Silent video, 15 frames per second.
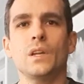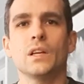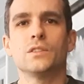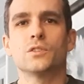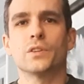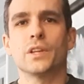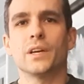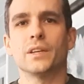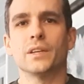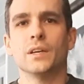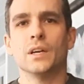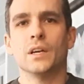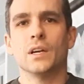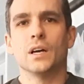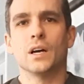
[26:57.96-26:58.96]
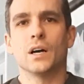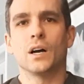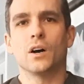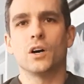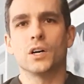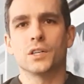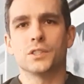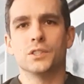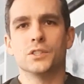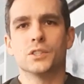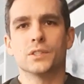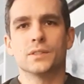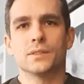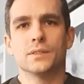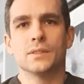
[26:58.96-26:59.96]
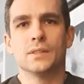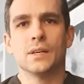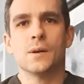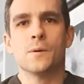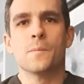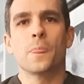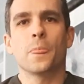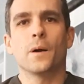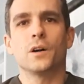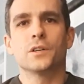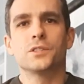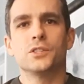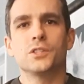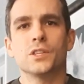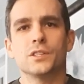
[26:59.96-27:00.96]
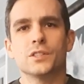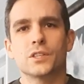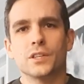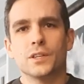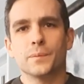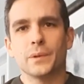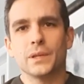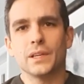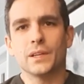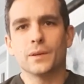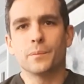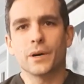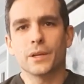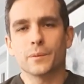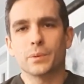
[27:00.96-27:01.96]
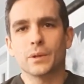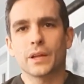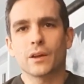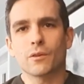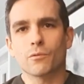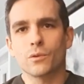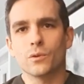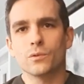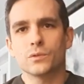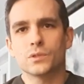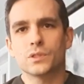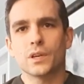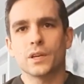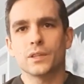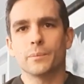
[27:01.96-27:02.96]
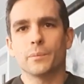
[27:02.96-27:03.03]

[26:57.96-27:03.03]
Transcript: So then uh, oxygen. Oxygen is going to be needed by the plant roots at